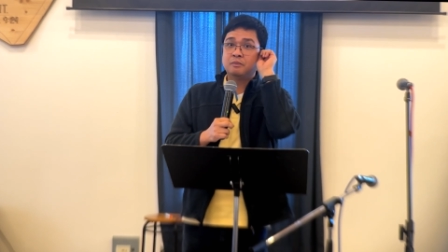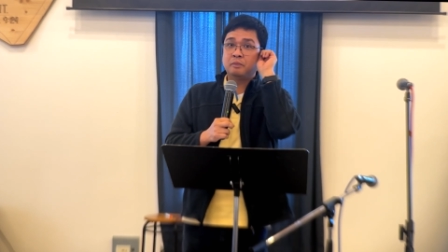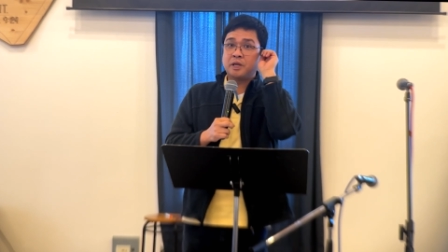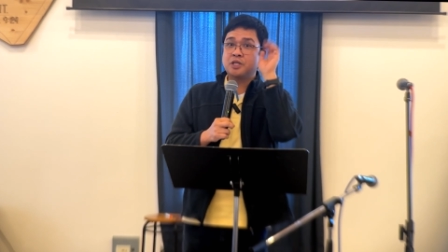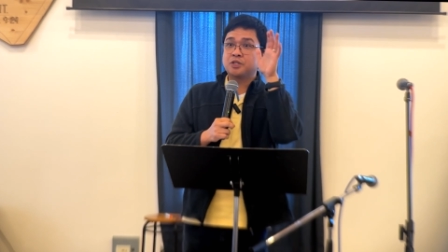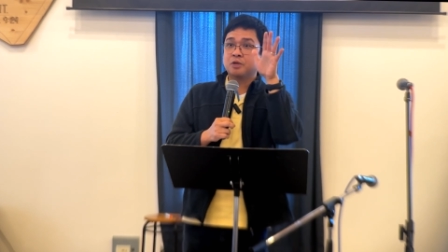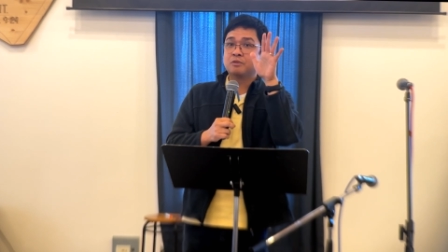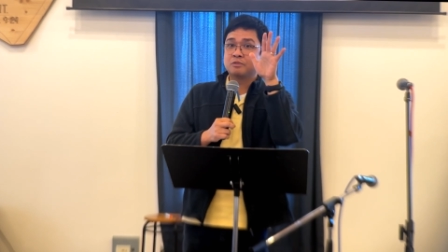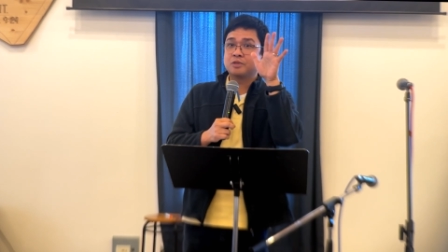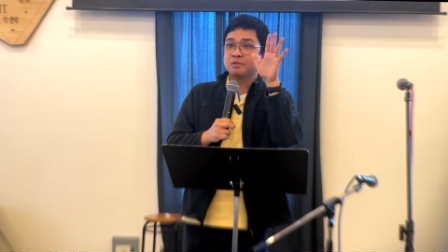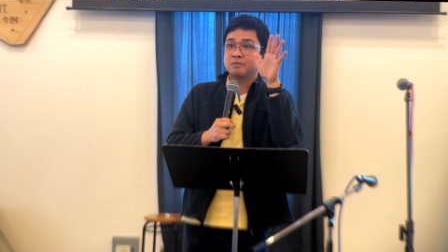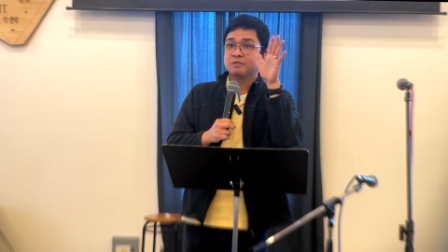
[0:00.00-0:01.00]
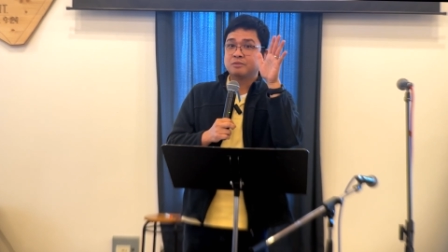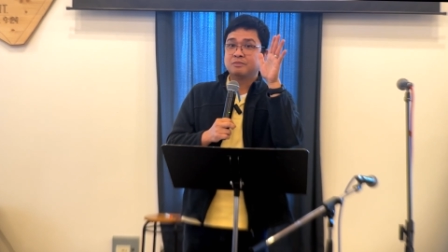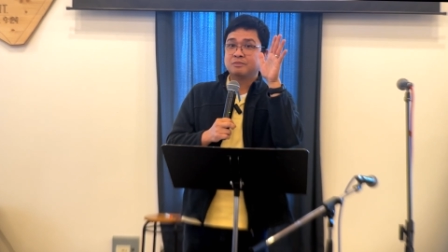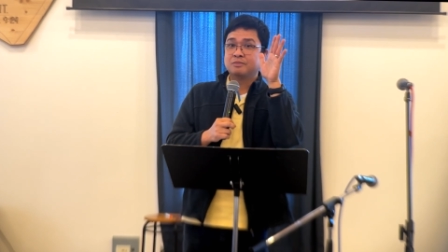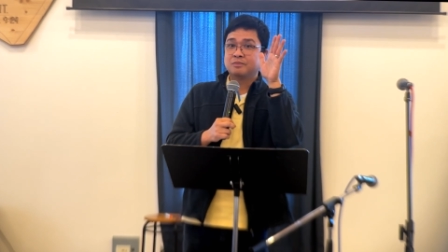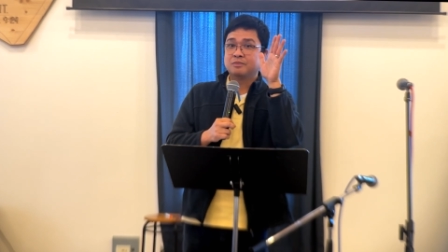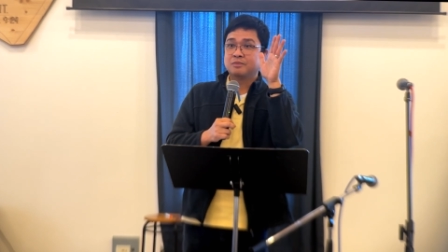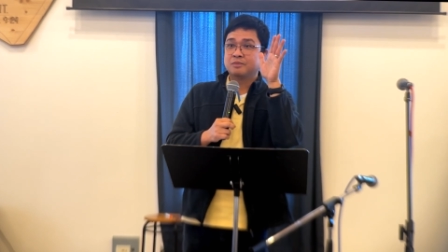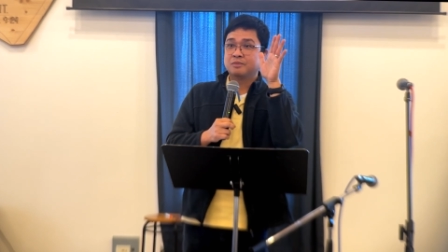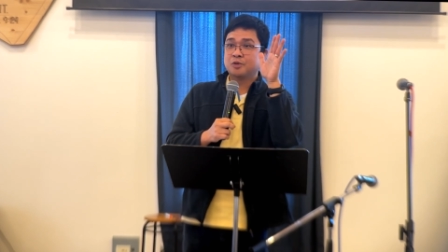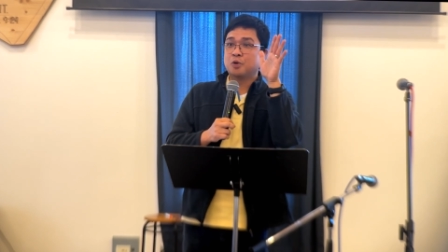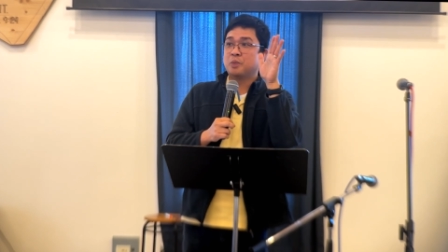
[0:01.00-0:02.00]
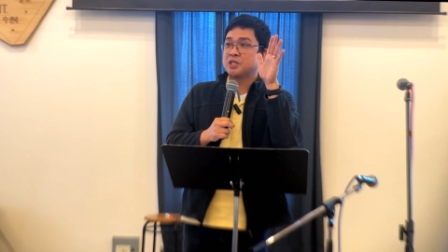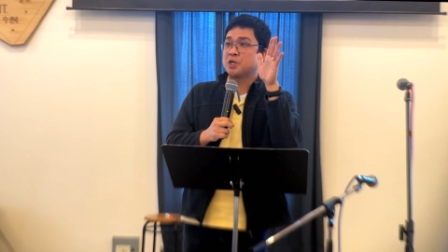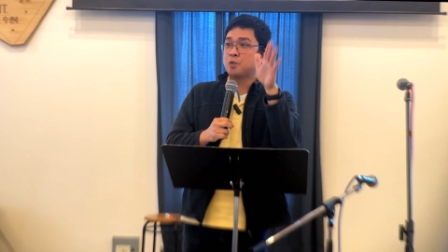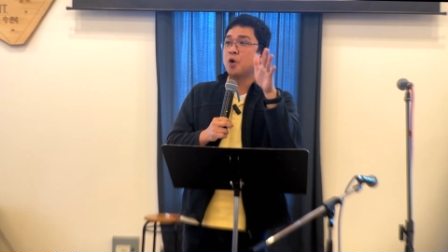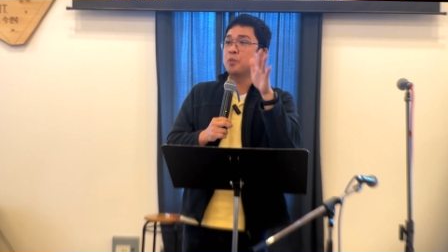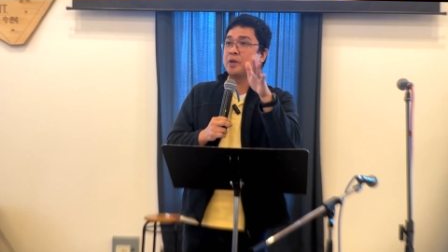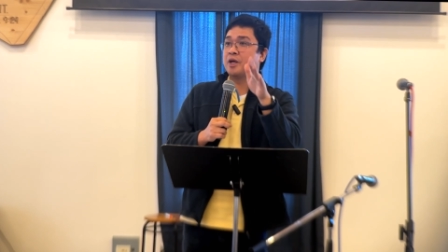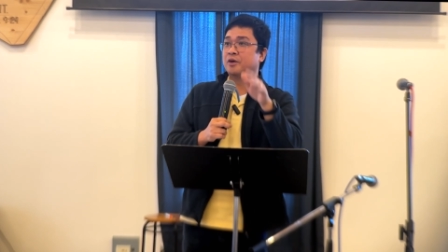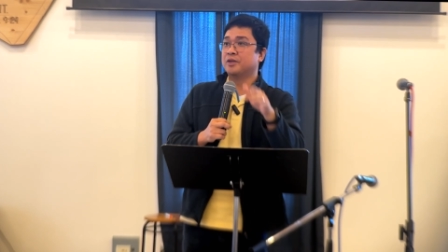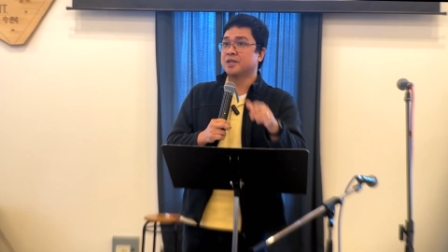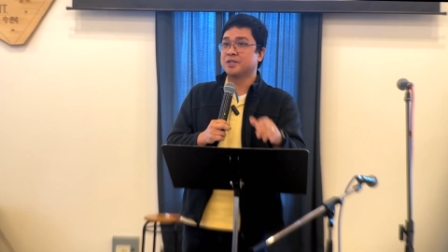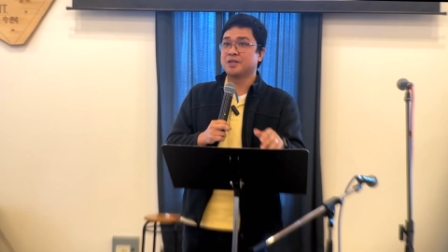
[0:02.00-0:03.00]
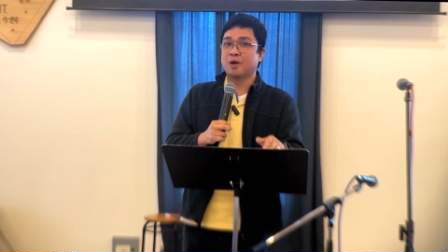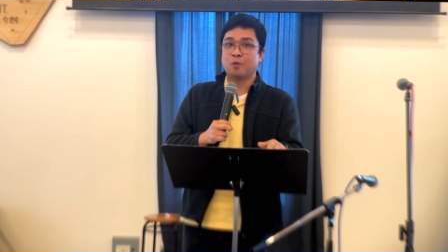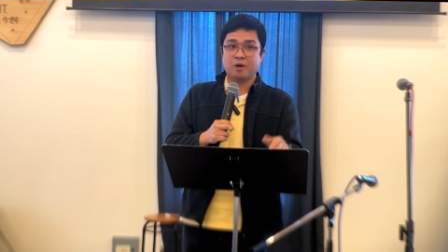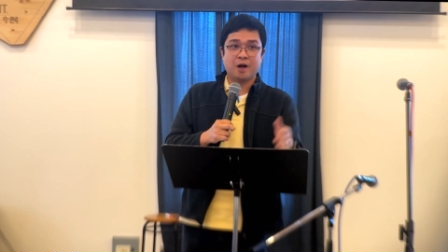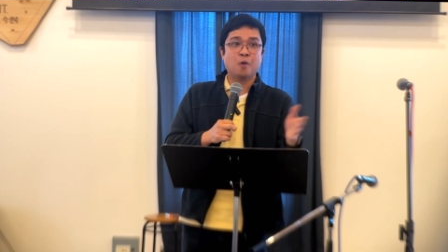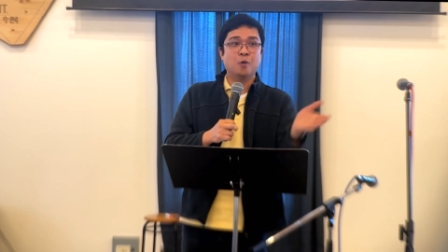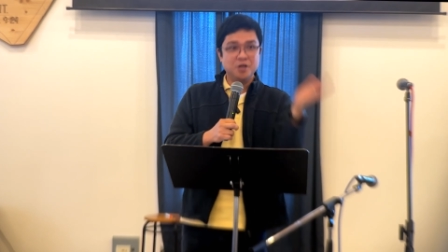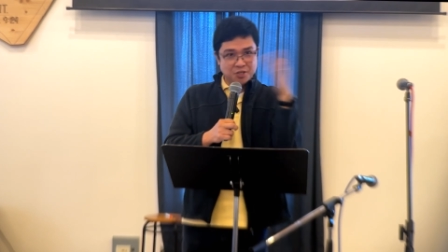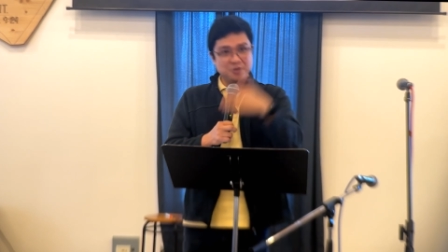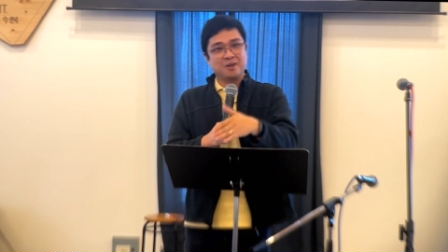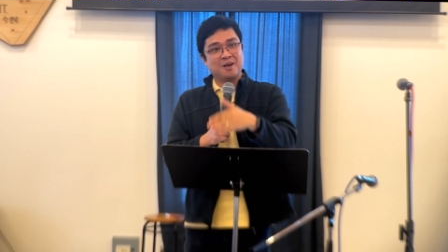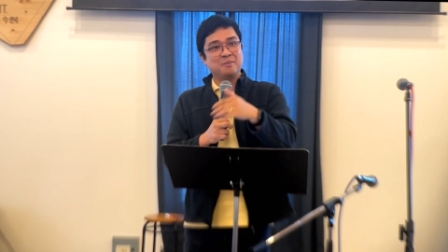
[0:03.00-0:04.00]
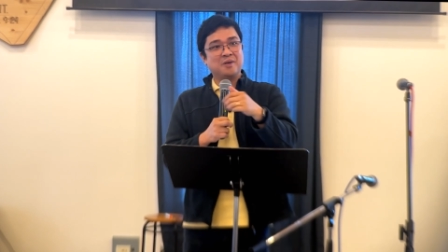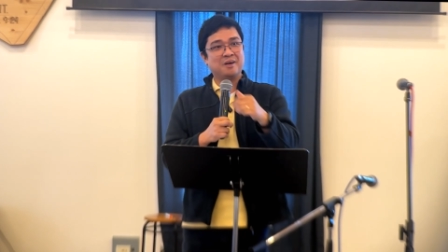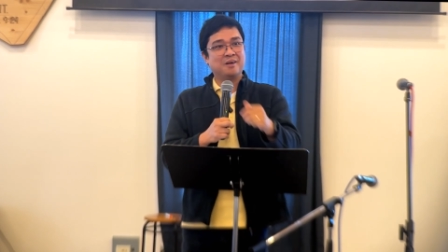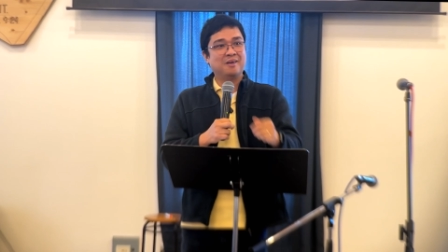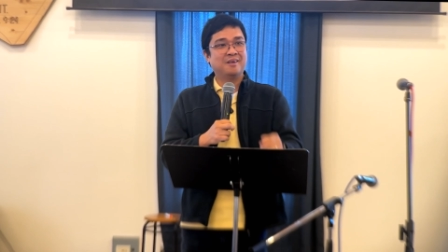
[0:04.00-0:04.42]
Please don't, don't misquote me on this. I, I want you to come here.